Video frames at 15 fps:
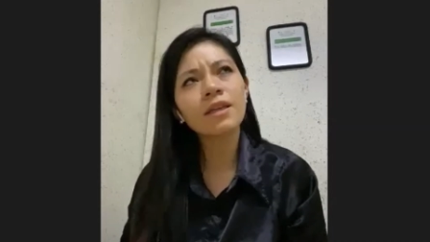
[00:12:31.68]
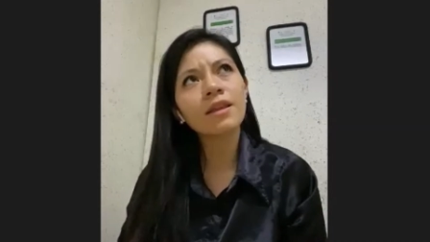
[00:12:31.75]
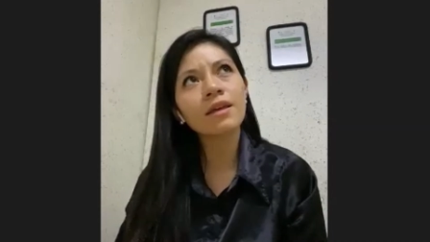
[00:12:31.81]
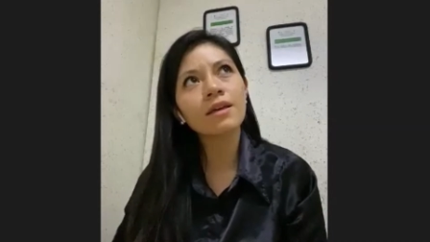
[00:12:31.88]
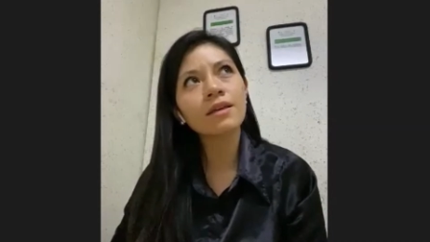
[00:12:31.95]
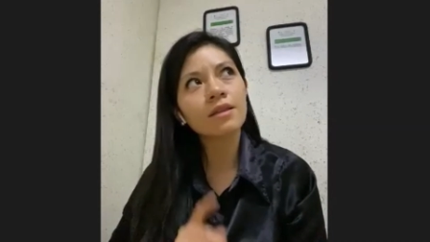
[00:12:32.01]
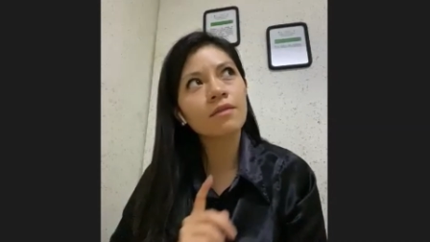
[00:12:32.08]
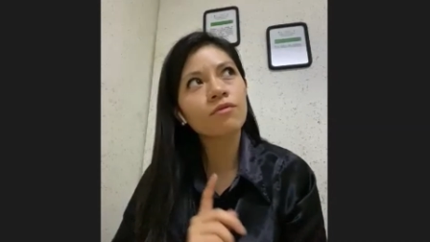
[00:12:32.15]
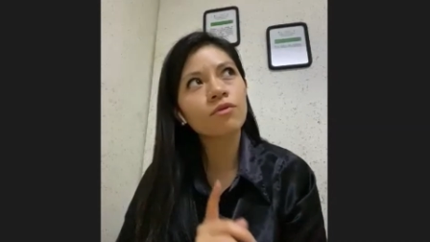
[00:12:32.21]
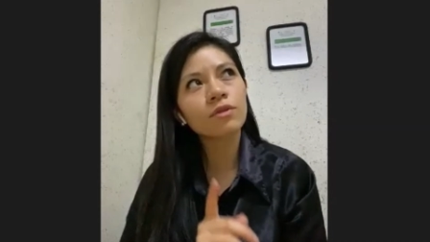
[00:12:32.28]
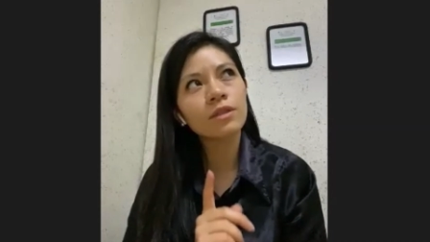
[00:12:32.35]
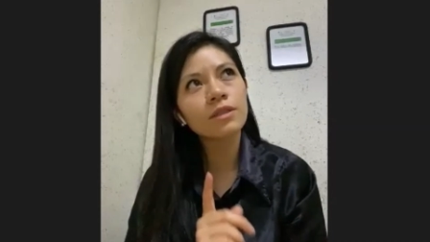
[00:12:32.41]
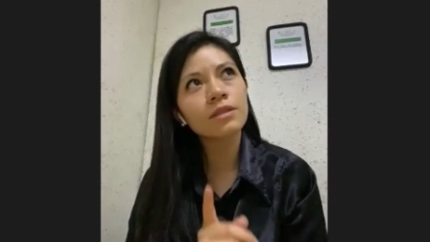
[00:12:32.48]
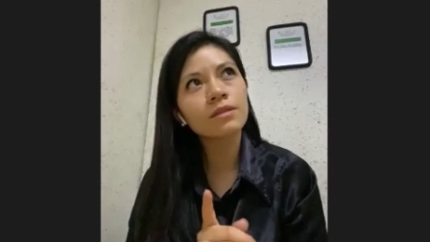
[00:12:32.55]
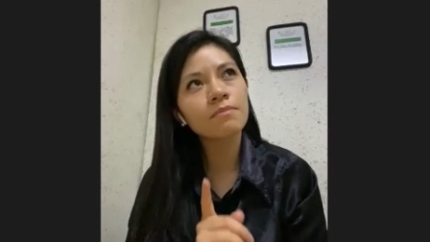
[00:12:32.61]
I think the
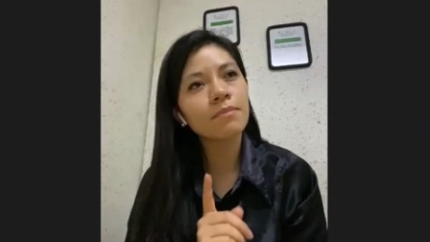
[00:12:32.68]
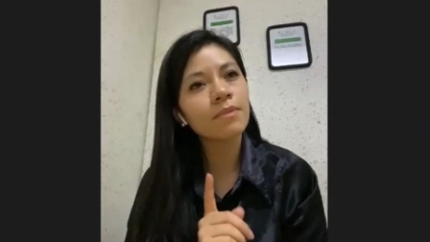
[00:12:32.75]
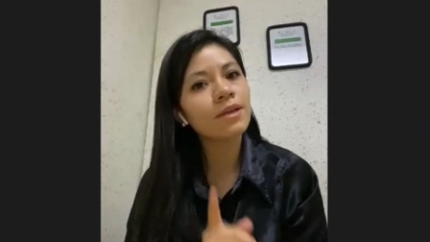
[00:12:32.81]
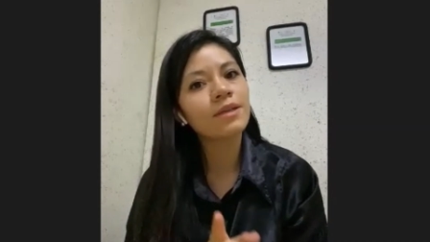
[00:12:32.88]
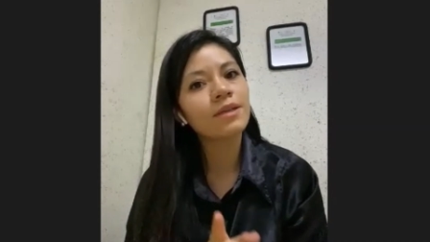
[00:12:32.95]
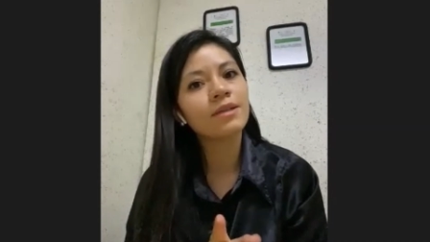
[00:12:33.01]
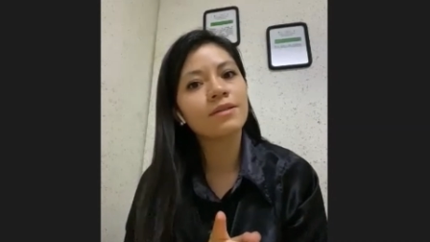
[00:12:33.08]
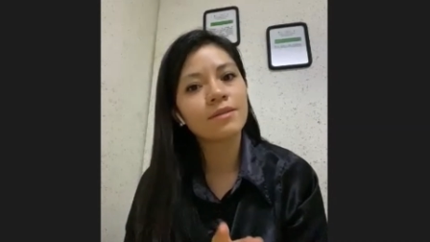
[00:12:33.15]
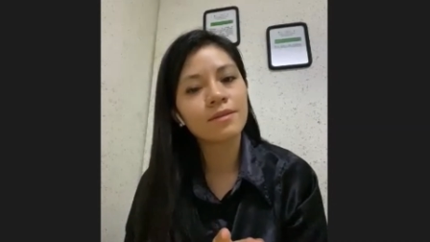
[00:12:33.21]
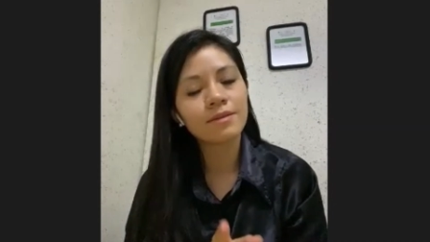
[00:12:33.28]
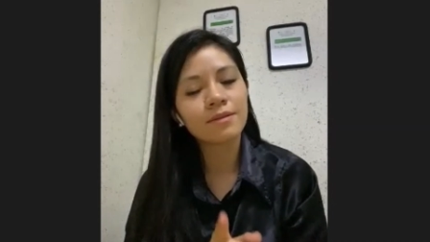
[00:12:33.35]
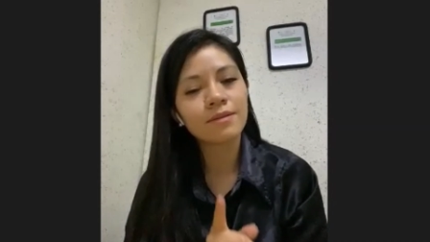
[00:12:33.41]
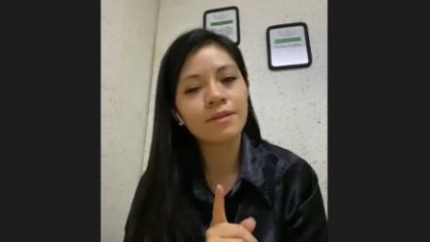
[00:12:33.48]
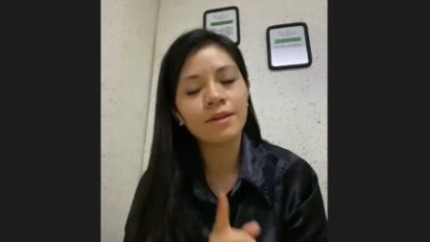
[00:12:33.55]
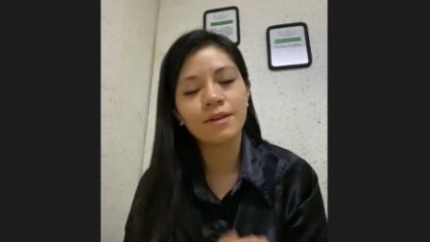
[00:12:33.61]
food is better
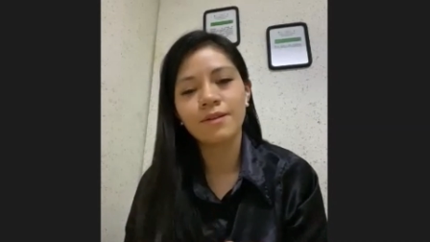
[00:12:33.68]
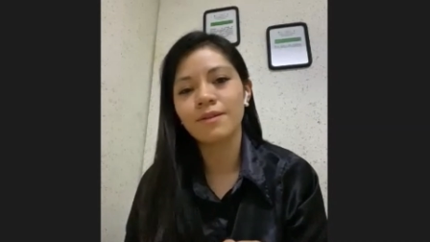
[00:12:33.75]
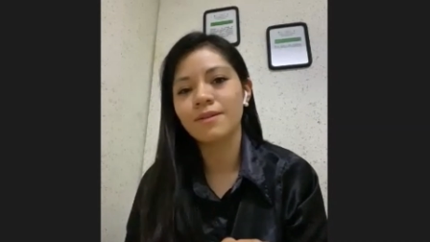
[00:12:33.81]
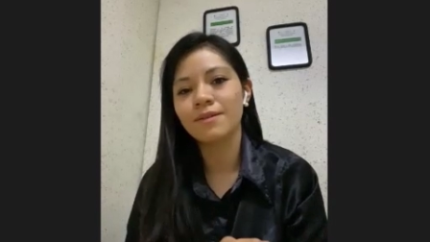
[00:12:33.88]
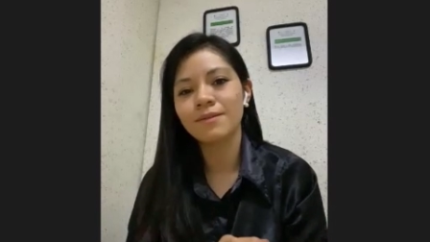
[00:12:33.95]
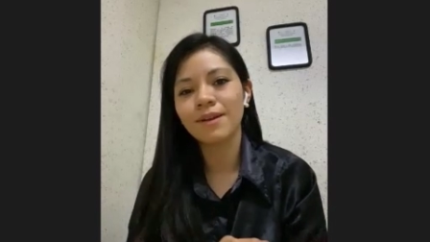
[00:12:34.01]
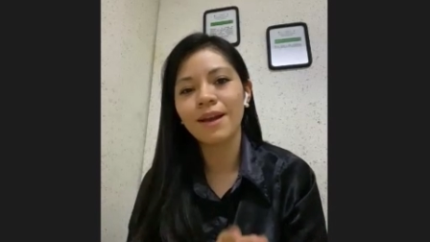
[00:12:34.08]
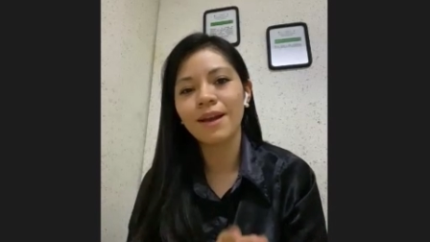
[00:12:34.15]
there. Really?